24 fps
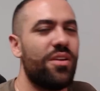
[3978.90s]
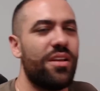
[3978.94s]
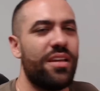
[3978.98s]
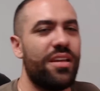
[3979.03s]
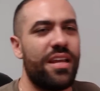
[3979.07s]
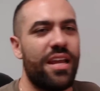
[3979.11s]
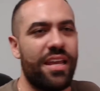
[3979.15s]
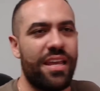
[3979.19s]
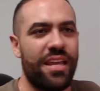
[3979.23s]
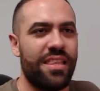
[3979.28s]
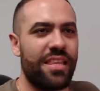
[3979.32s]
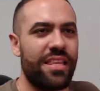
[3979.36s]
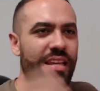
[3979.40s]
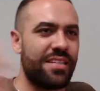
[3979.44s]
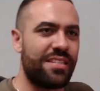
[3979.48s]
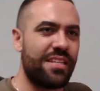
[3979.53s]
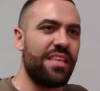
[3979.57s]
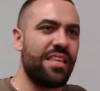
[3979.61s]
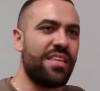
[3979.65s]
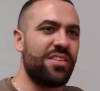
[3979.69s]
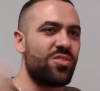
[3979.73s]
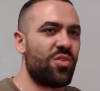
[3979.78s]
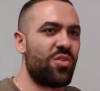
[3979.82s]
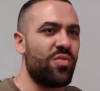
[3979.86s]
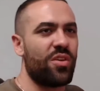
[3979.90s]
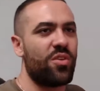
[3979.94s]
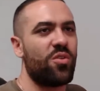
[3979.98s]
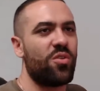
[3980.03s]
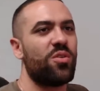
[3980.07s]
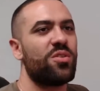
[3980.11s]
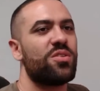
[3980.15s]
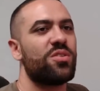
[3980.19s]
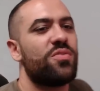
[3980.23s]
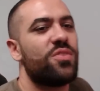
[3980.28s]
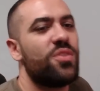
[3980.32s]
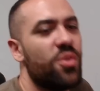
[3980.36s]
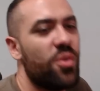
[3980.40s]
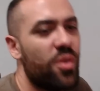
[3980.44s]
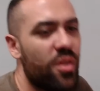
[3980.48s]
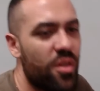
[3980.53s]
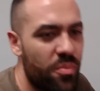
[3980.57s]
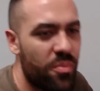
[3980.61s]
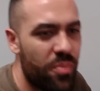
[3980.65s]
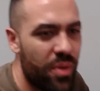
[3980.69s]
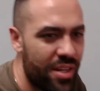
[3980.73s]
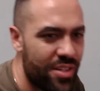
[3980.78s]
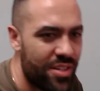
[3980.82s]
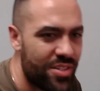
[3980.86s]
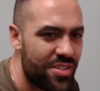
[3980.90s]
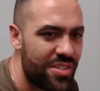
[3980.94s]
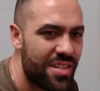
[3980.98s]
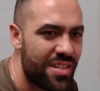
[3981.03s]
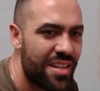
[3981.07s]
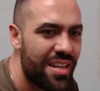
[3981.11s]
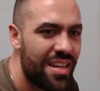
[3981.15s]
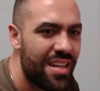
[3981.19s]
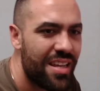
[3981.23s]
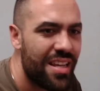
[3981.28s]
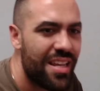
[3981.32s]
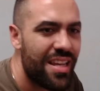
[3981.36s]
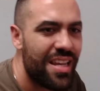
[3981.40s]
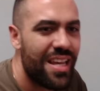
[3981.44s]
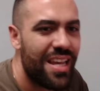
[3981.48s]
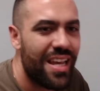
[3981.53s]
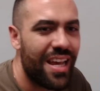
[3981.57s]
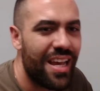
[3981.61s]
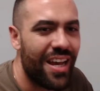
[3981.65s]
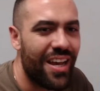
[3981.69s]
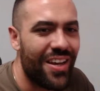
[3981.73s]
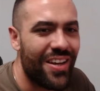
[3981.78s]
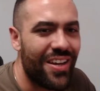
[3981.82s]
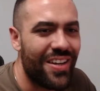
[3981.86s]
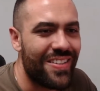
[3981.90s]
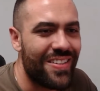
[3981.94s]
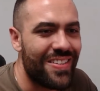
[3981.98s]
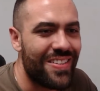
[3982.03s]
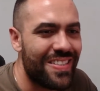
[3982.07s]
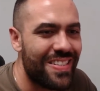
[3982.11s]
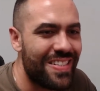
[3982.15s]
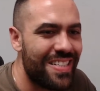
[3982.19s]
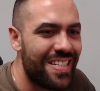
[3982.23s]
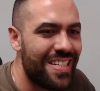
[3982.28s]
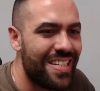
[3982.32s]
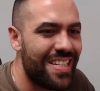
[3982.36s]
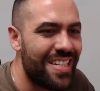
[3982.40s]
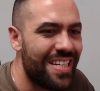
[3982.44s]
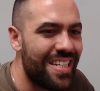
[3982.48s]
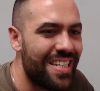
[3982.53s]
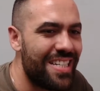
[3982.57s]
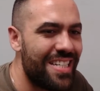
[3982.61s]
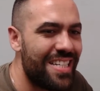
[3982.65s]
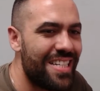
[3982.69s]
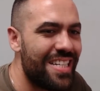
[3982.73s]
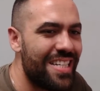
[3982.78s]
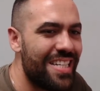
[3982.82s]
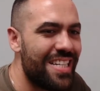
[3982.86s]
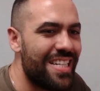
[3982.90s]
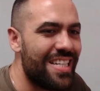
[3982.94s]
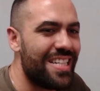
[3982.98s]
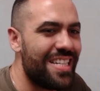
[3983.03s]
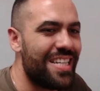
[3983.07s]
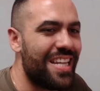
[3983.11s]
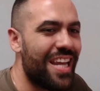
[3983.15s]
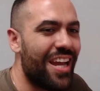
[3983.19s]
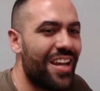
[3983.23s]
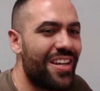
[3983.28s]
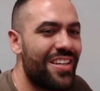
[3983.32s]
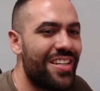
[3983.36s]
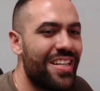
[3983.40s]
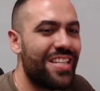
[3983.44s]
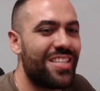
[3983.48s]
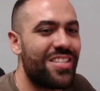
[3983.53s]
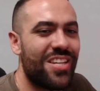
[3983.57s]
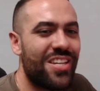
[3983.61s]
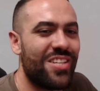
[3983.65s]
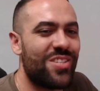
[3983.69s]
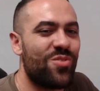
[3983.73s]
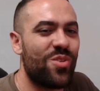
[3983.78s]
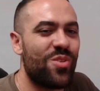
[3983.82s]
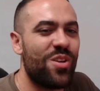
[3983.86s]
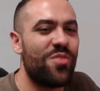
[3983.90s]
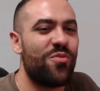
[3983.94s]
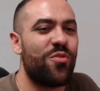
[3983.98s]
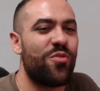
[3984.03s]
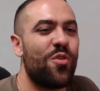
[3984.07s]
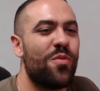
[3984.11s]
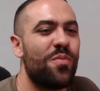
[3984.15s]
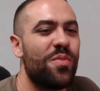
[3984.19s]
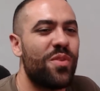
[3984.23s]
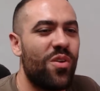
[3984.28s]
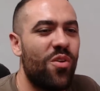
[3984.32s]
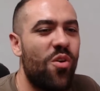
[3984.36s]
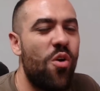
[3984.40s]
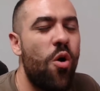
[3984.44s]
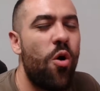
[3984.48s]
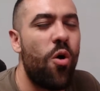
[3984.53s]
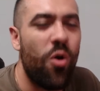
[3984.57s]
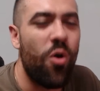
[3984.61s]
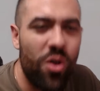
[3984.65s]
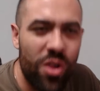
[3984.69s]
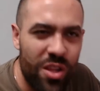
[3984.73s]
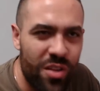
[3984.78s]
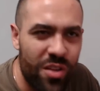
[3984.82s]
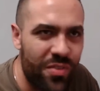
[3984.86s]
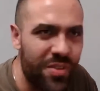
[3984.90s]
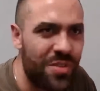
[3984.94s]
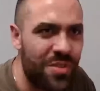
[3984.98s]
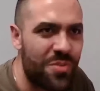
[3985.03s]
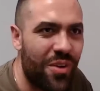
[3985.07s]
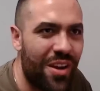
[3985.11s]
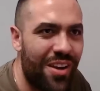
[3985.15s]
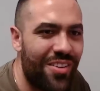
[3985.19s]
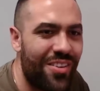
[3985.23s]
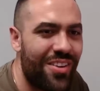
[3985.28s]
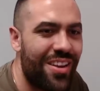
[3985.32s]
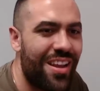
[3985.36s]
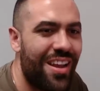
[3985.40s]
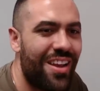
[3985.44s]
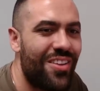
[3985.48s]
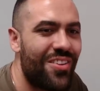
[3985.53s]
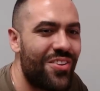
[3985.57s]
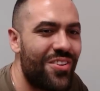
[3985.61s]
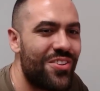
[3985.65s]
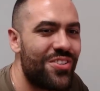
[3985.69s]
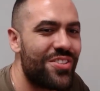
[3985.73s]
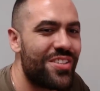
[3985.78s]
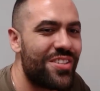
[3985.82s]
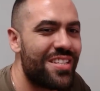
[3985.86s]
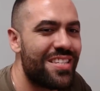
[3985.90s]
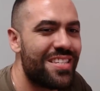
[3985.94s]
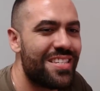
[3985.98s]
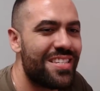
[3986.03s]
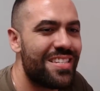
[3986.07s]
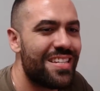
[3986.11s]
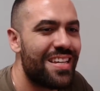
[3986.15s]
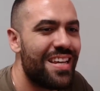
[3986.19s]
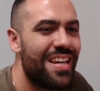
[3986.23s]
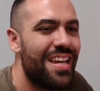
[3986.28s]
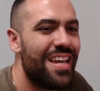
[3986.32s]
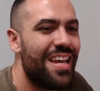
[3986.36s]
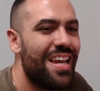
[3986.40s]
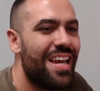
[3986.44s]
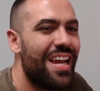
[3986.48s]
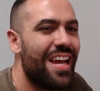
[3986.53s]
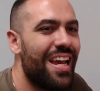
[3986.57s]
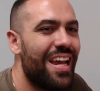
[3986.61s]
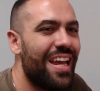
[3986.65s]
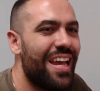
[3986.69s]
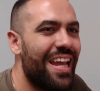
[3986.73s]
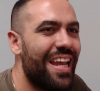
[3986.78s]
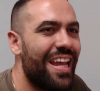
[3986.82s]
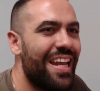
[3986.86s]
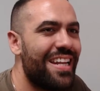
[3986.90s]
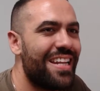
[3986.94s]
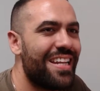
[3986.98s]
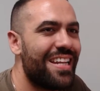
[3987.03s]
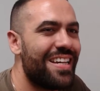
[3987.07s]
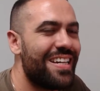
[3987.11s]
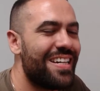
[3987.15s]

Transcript: Well, yeah, and they say this over the course of 200 pages. Yeah, it's reaffirmed all of its prior conclusions, and